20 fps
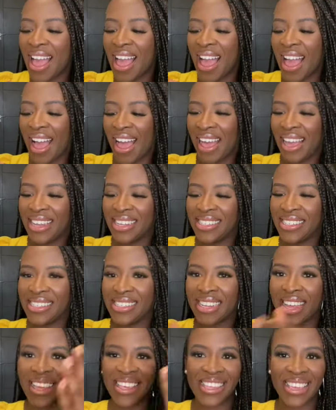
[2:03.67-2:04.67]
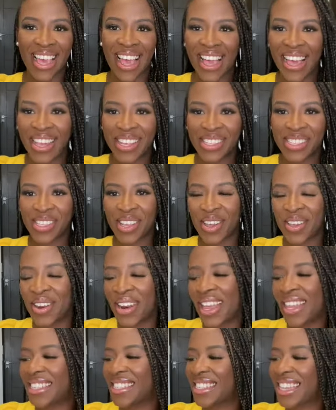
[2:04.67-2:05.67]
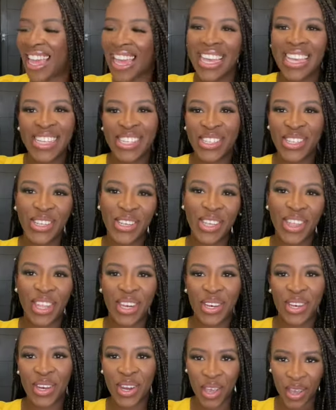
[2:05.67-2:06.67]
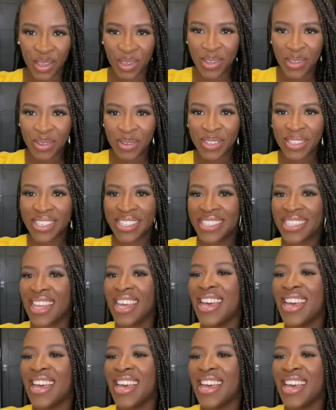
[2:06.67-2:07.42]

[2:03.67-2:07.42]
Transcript: And yeah, so let's get into the notes.